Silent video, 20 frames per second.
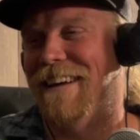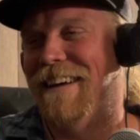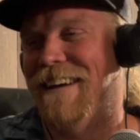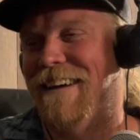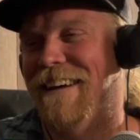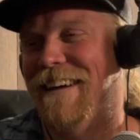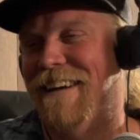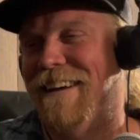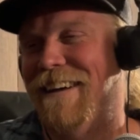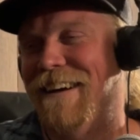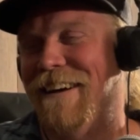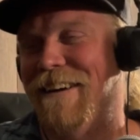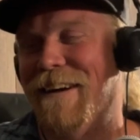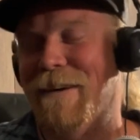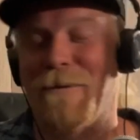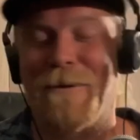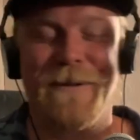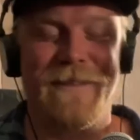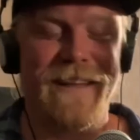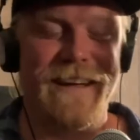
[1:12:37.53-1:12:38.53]

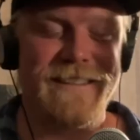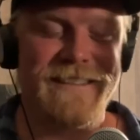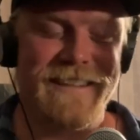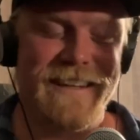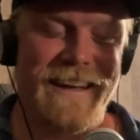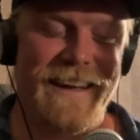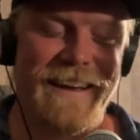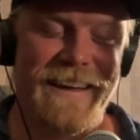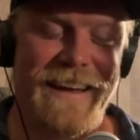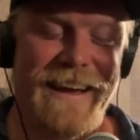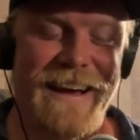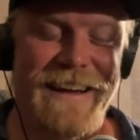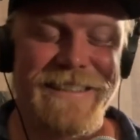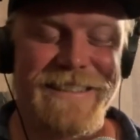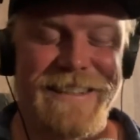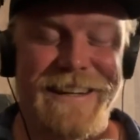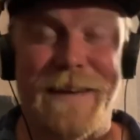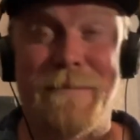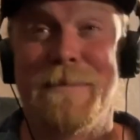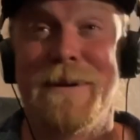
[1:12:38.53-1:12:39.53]
Well, thanks again,
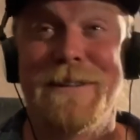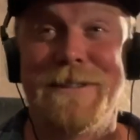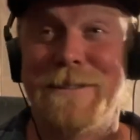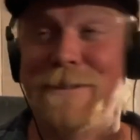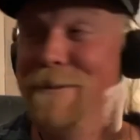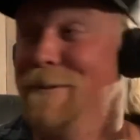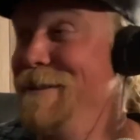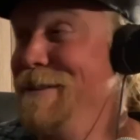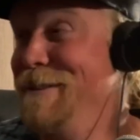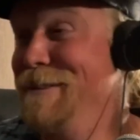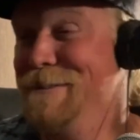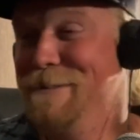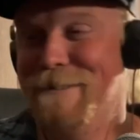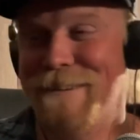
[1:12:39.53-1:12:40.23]
guys, and I bid you adieu.